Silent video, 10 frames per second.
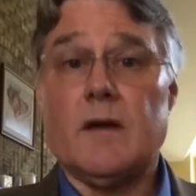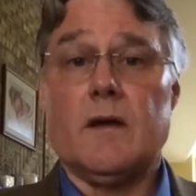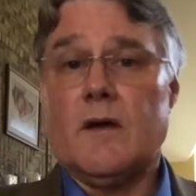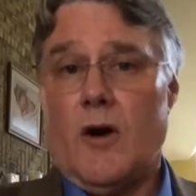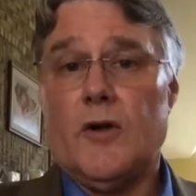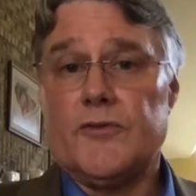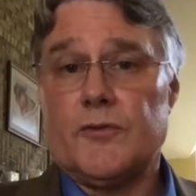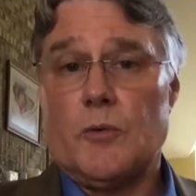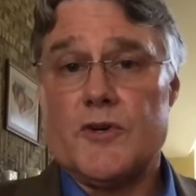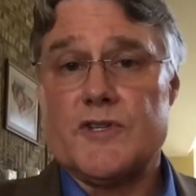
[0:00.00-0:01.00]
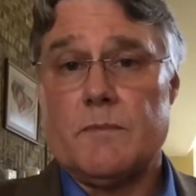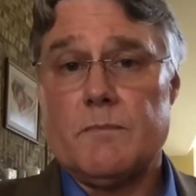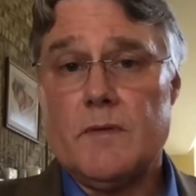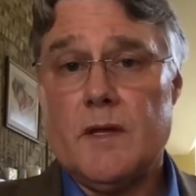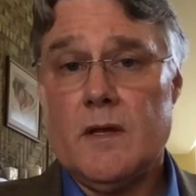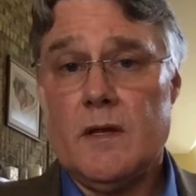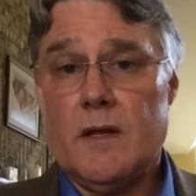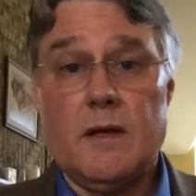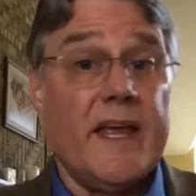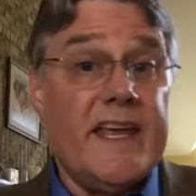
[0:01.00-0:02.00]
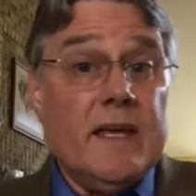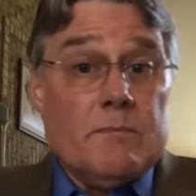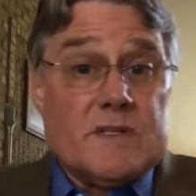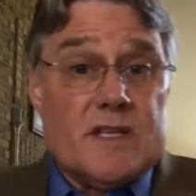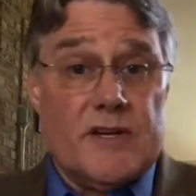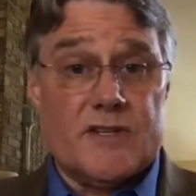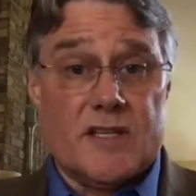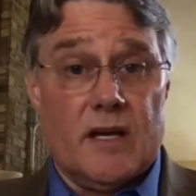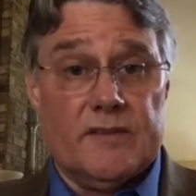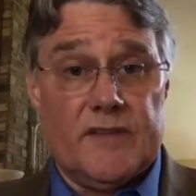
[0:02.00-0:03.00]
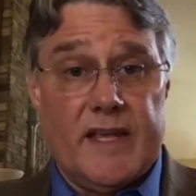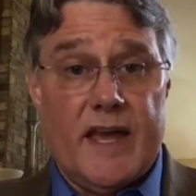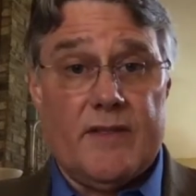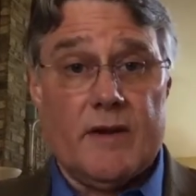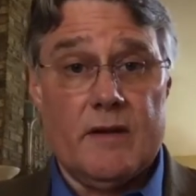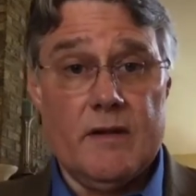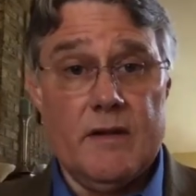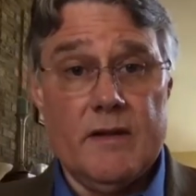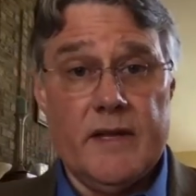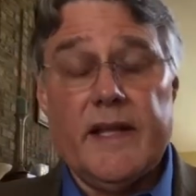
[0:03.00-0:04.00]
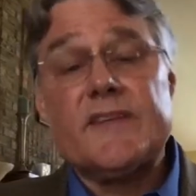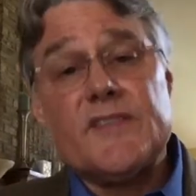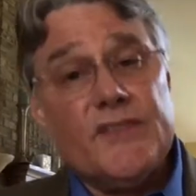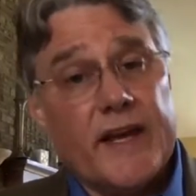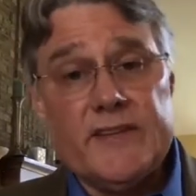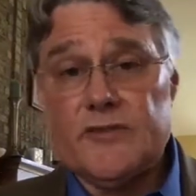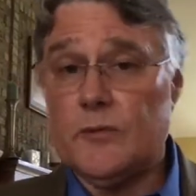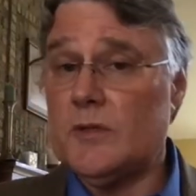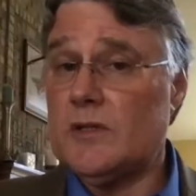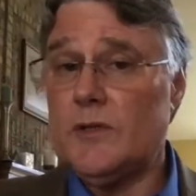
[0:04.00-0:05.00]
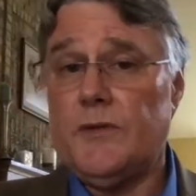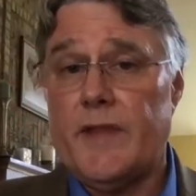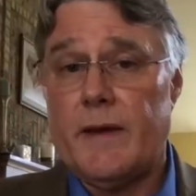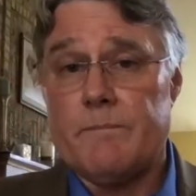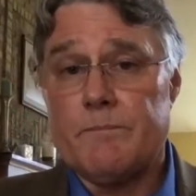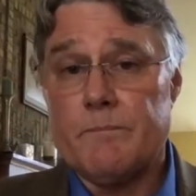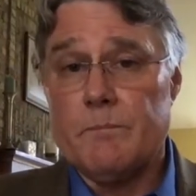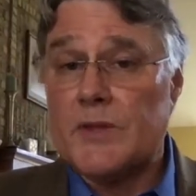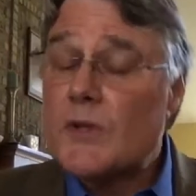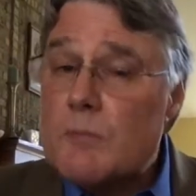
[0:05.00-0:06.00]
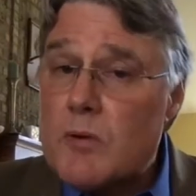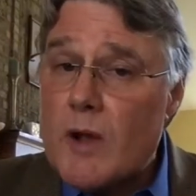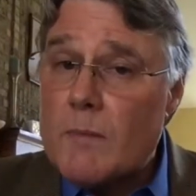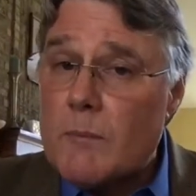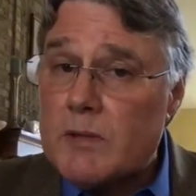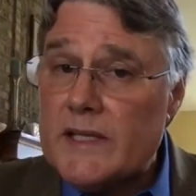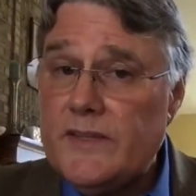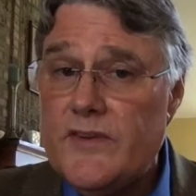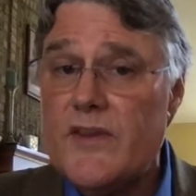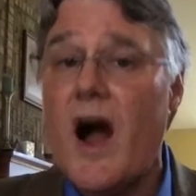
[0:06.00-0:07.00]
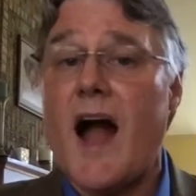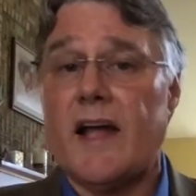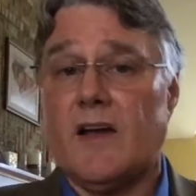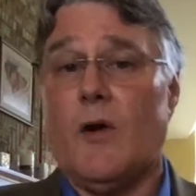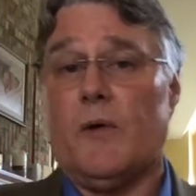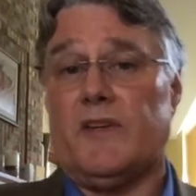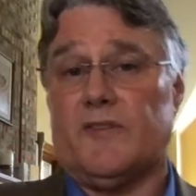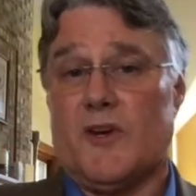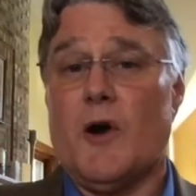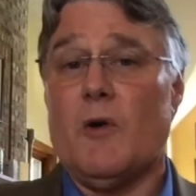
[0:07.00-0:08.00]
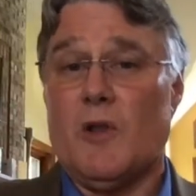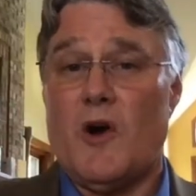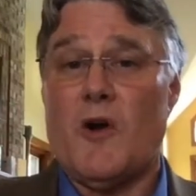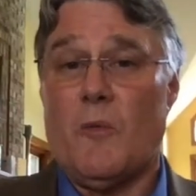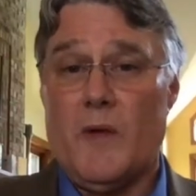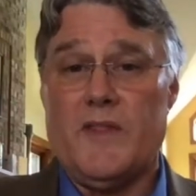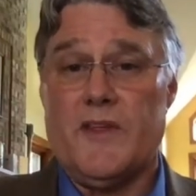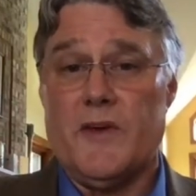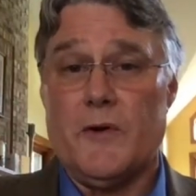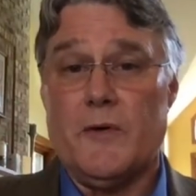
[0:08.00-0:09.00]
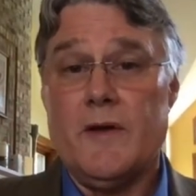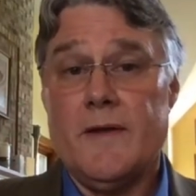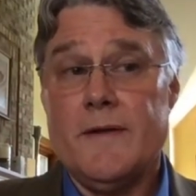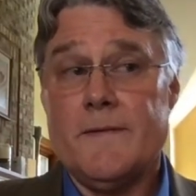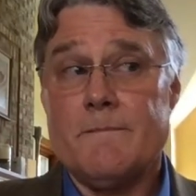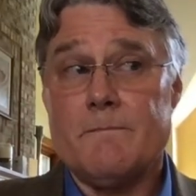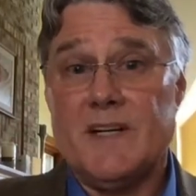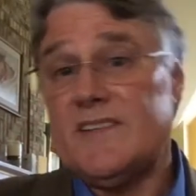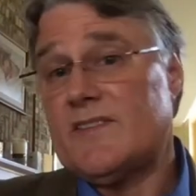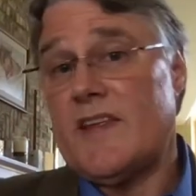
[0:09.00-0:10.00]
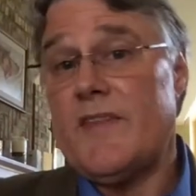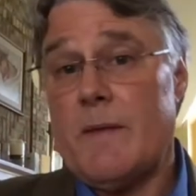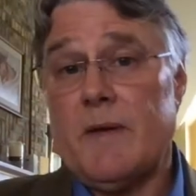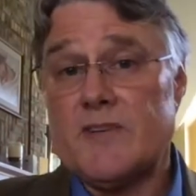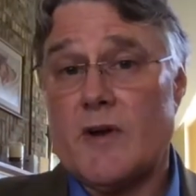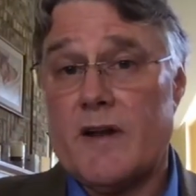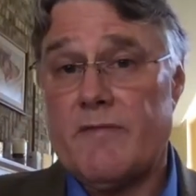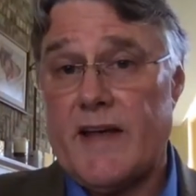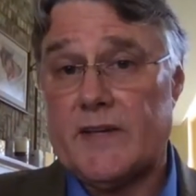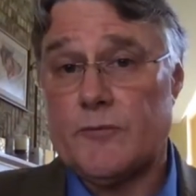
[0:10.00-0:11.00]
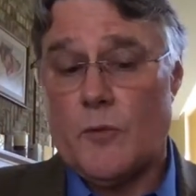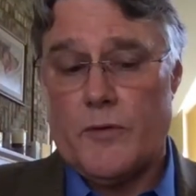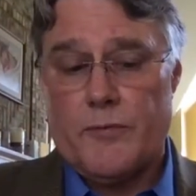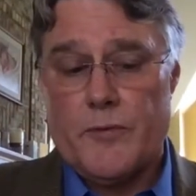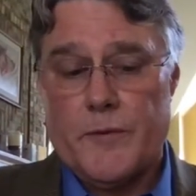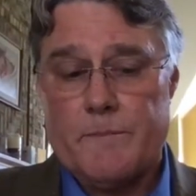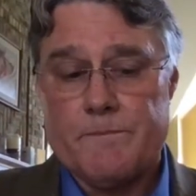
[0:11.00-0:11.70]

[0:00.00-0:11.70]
Calls to worship, hymns that are sung together. It's nice to include them, but they're probably not going to go along with you, but instead they may try to fast forward through them.